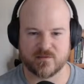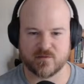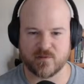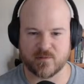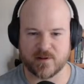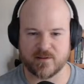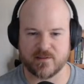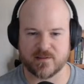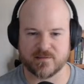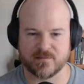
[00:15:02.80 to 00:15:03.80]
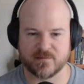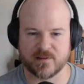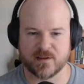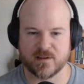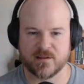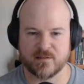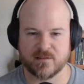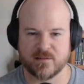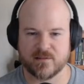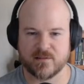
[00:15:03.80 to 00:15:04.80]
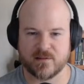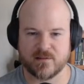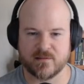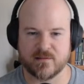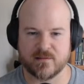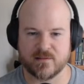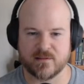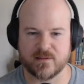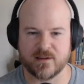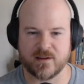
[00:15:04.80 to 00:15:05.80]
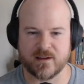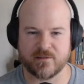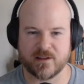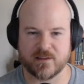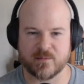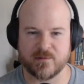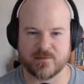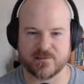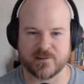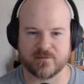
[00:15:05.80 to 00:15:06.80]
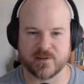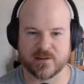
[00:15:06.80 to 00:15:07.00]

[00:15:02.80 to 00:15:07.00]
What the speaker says: Quick way to do this. I forgot to move this stuff.